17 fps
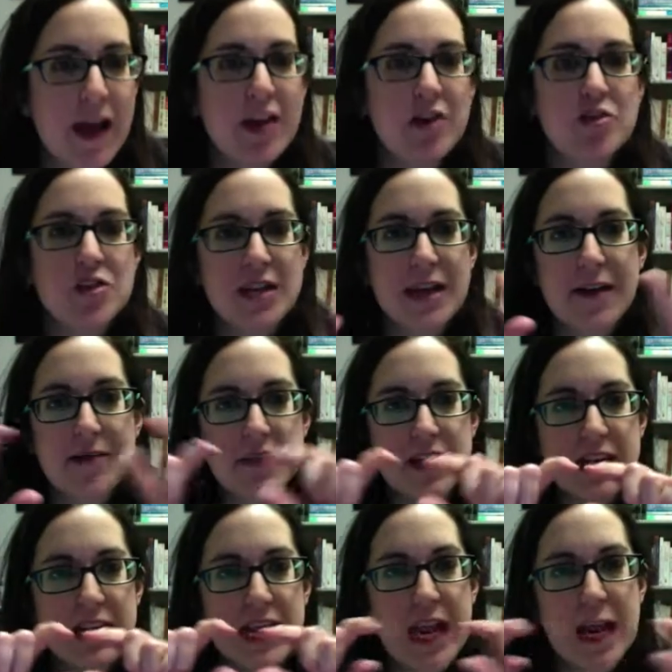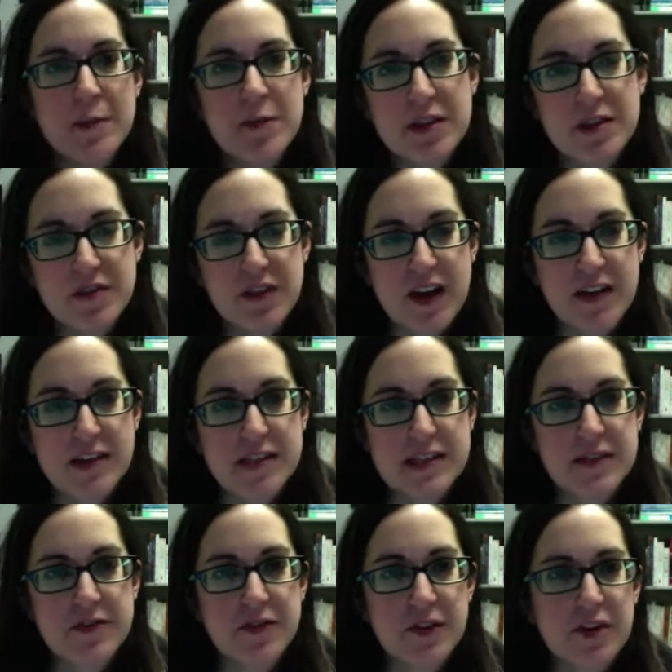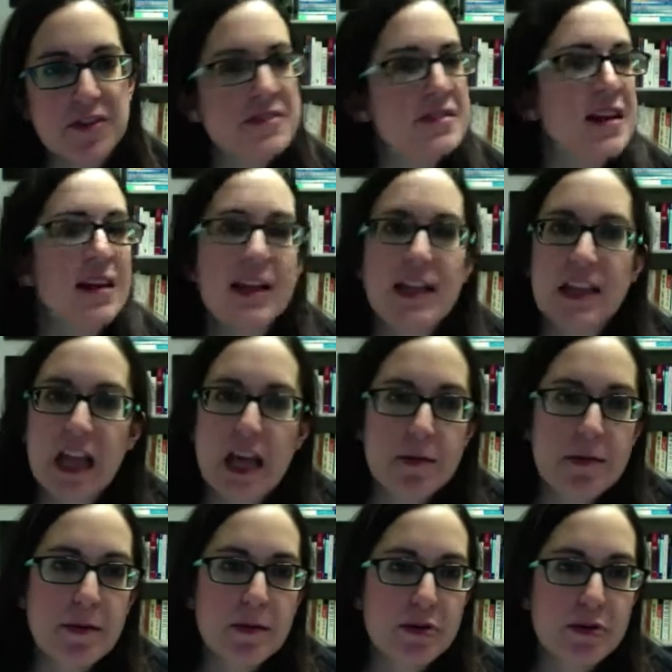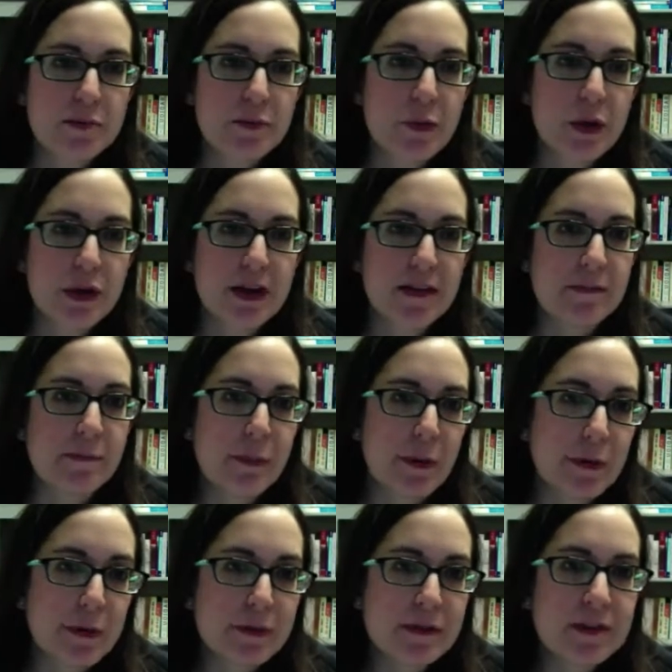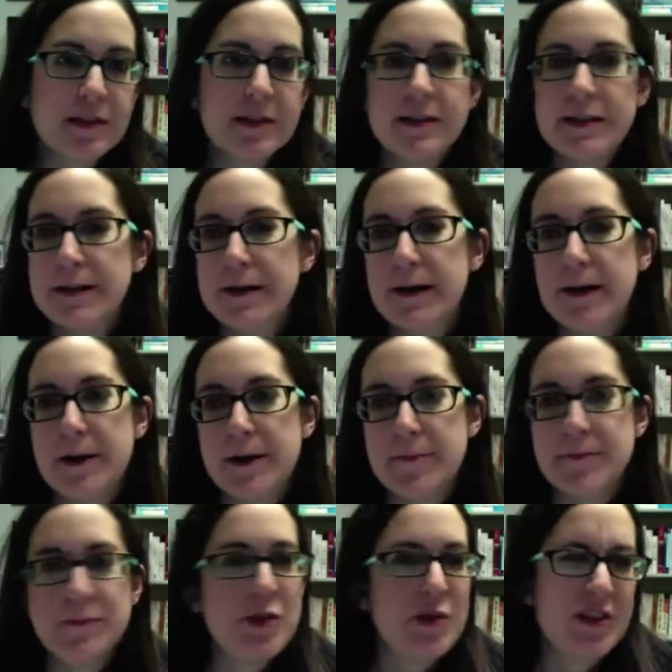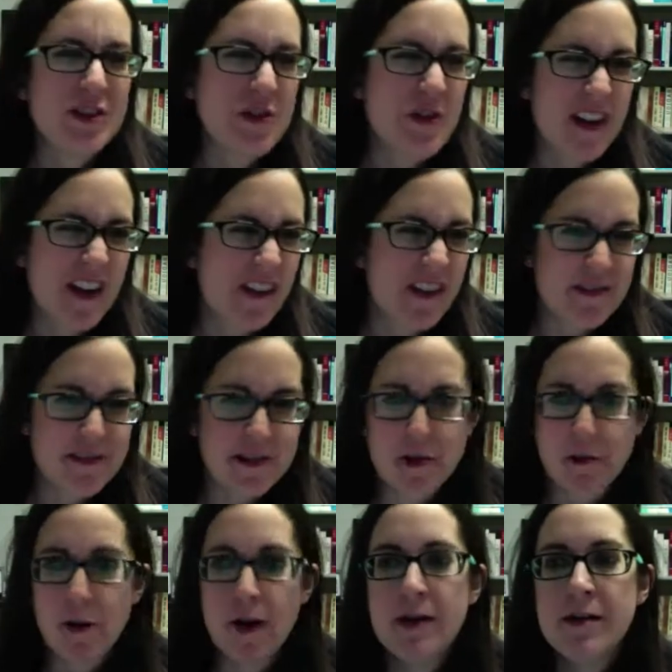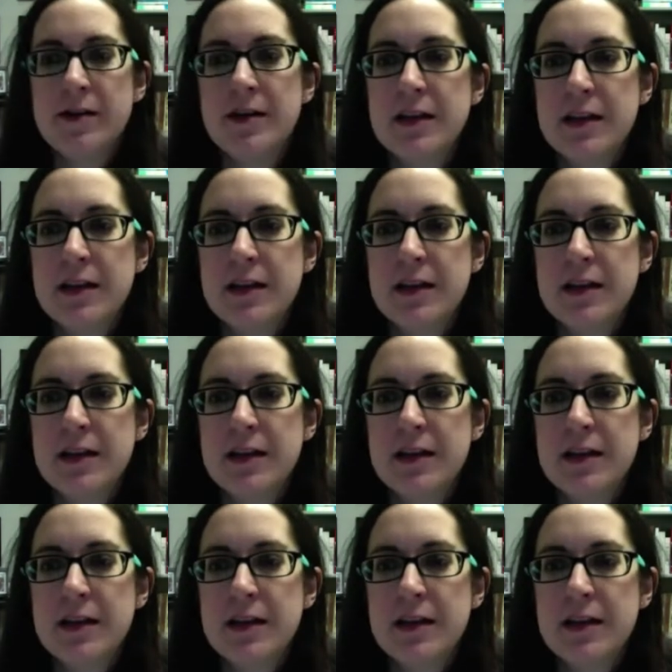You should have the name of the fallacy first. A lot of people just put it in bold. You can do it however you want.